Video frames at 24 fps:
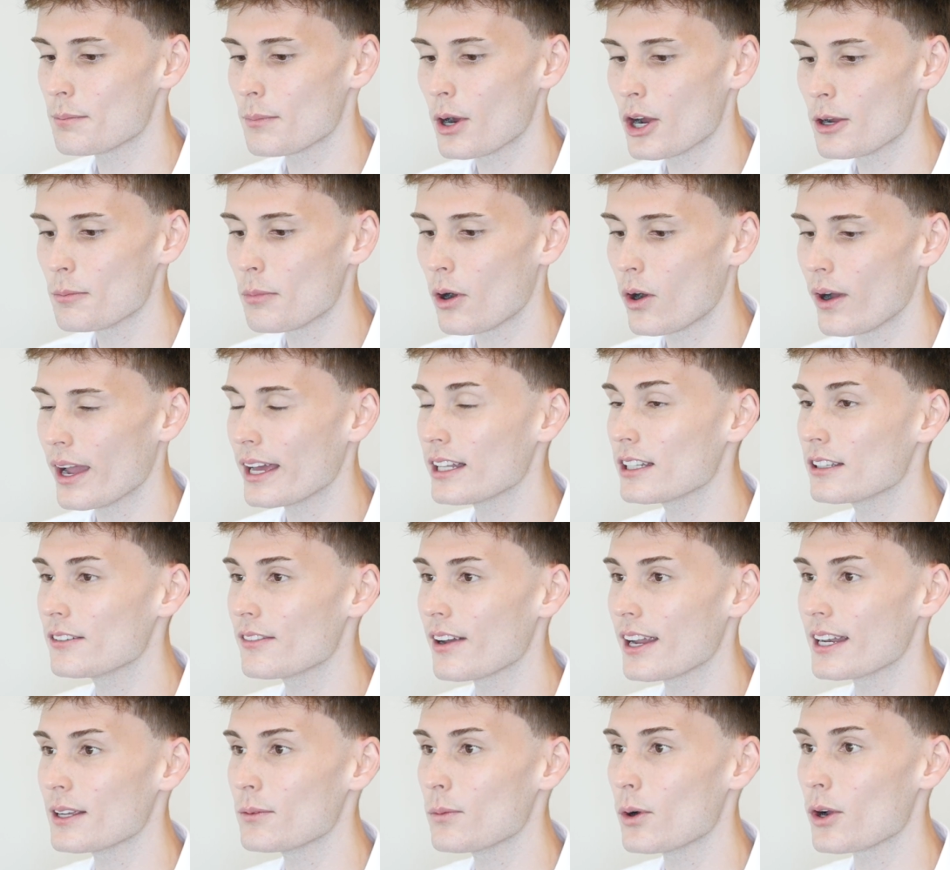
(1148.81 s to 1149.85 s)
mobile
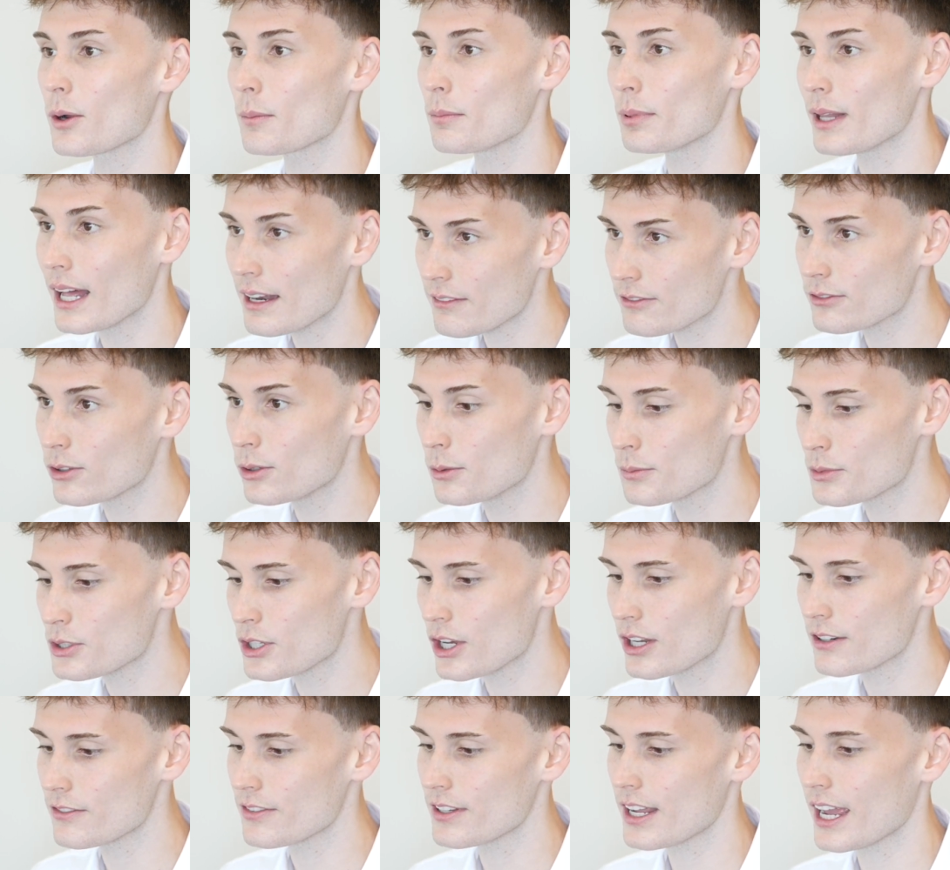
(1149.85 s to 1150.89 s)
elevating work platform
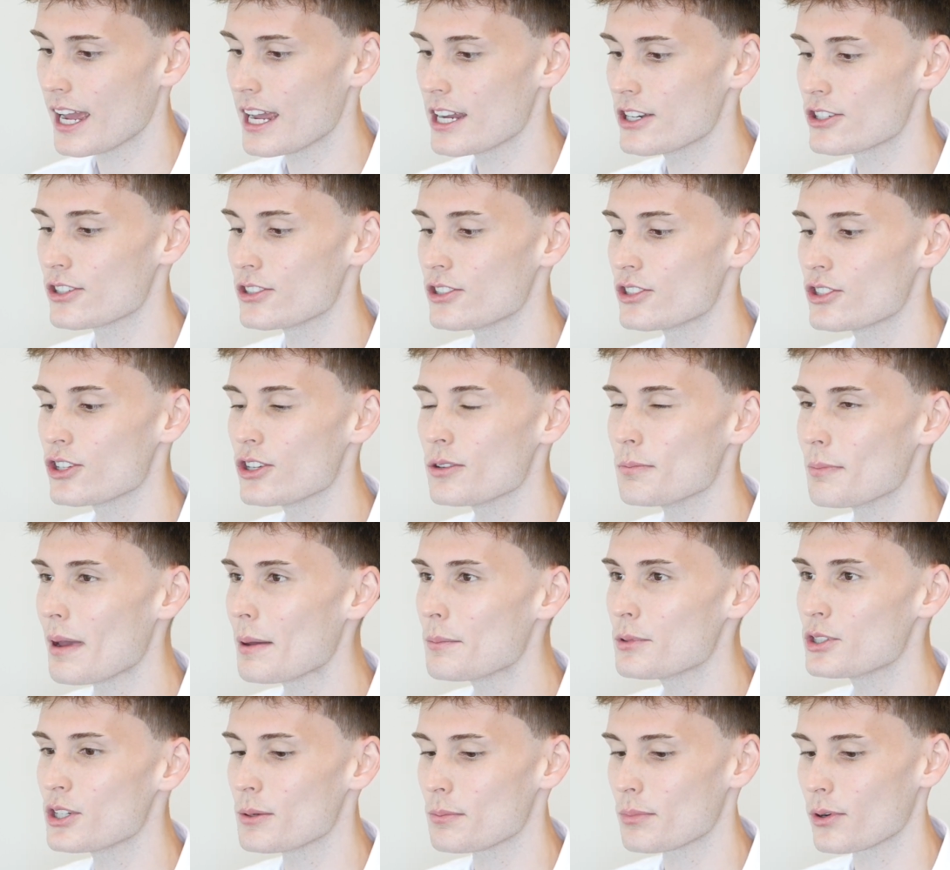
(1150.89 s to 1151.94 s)
certification, student
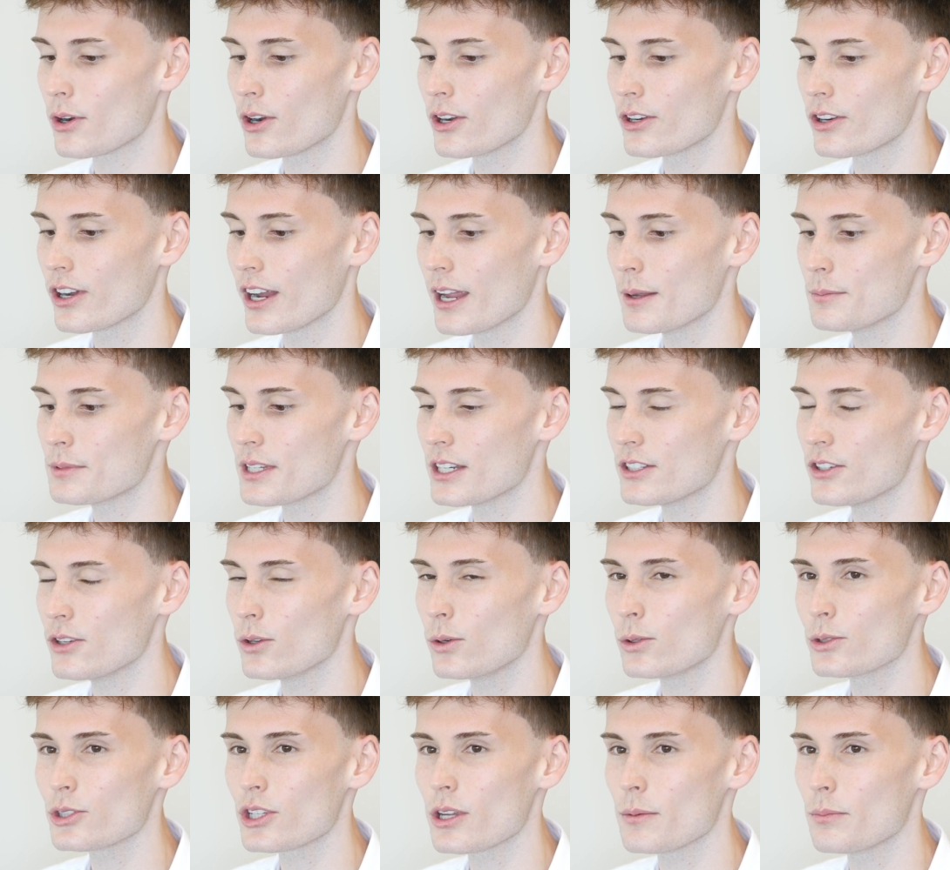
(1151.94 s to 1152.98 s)
membership programs, and you
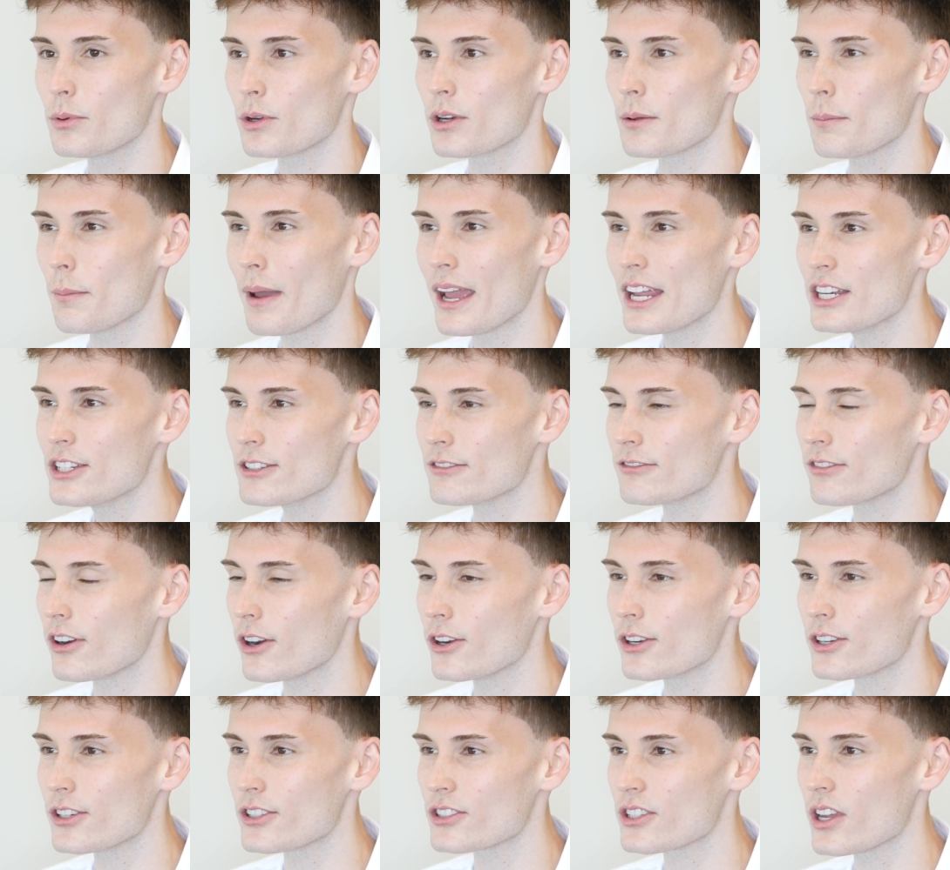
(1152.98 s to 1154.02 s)
also put a major
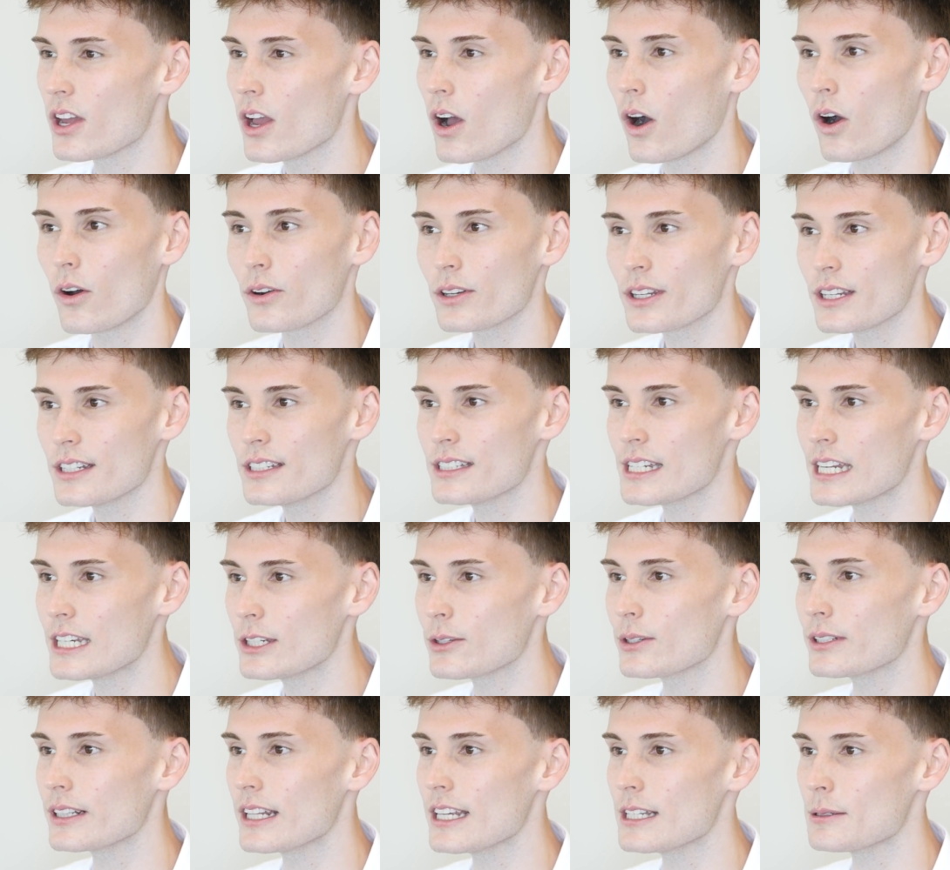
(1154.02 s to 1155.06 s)
focus on
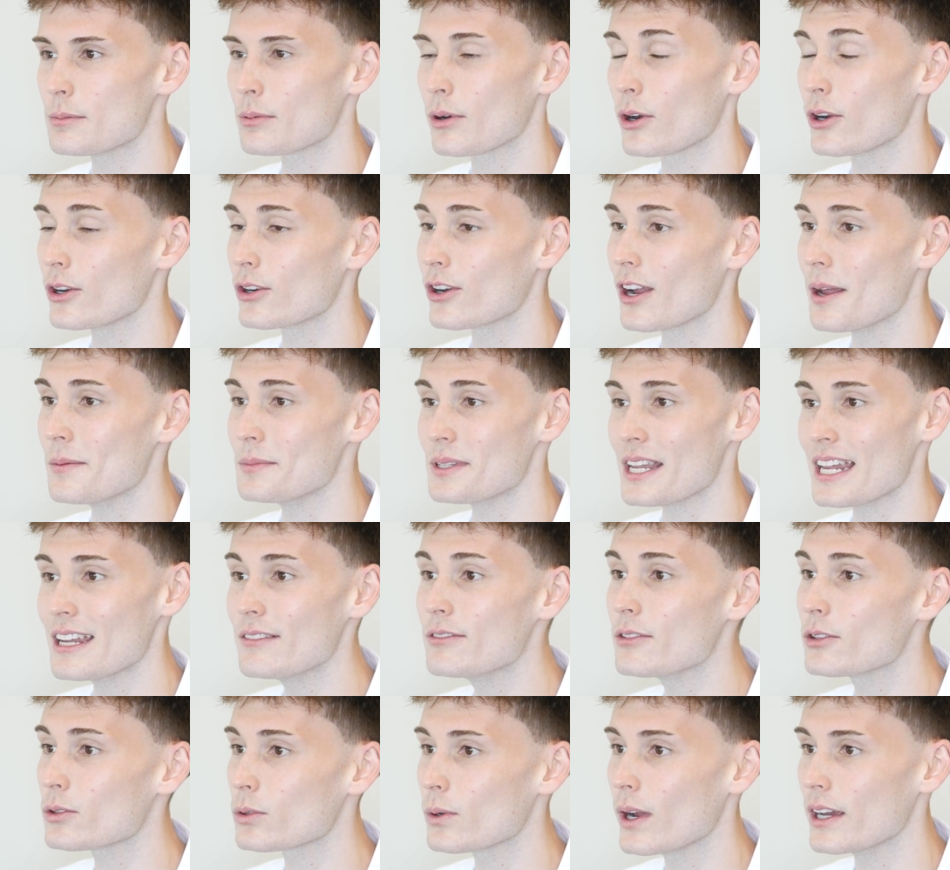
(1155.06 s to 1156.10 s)
continuing these programs
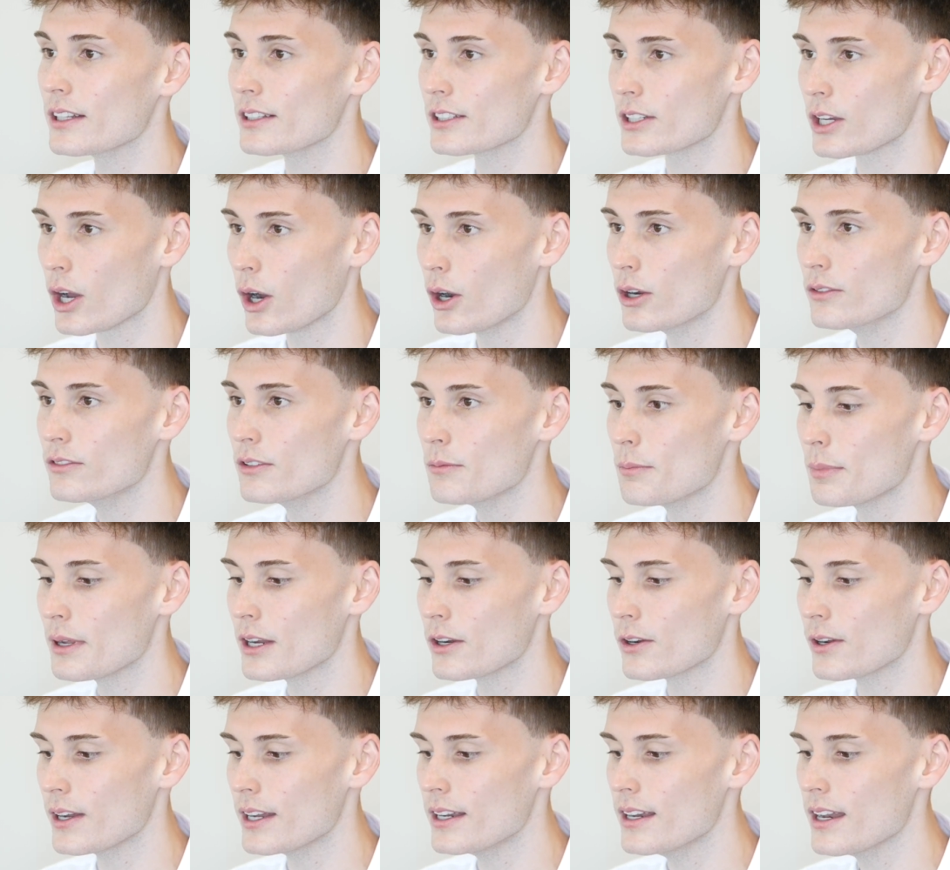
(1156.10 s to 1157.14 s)
even throughout the COVID
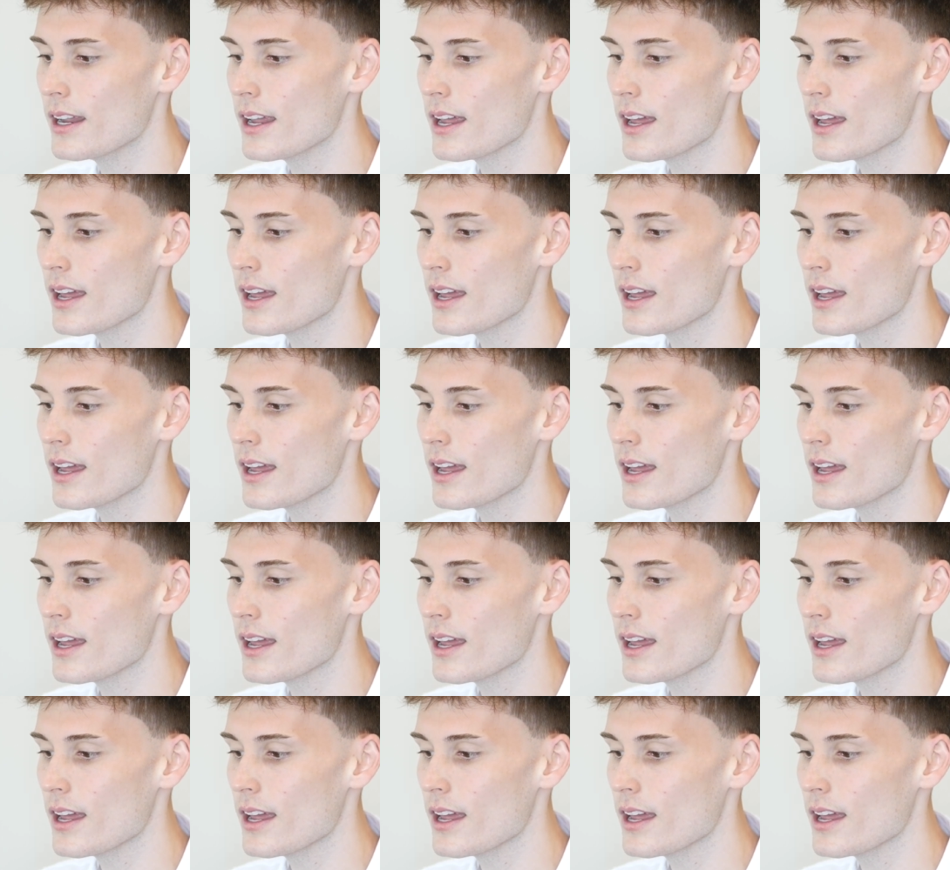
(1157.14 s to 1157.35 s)
period.